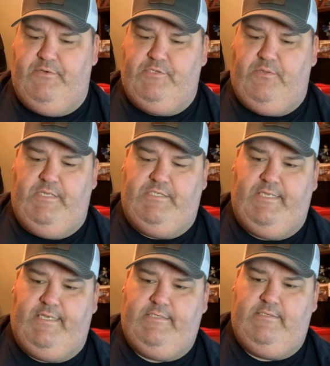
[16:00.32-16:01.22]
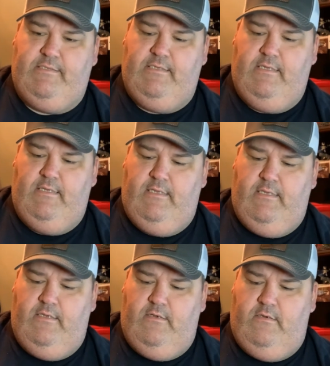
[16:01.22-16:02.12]
there was only six.
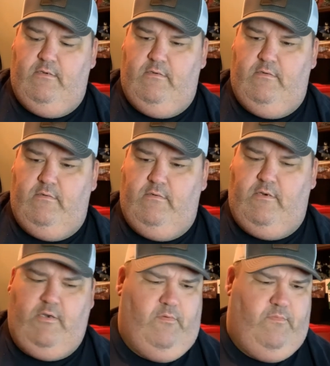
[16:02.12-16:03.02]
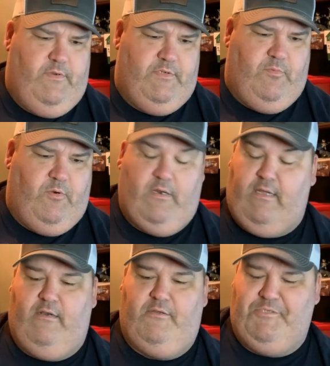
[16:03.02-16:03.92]
Oh no, there's more.
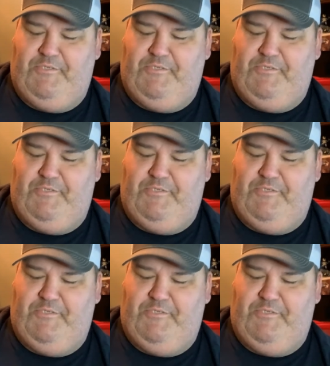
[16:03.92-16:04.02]
I don't know.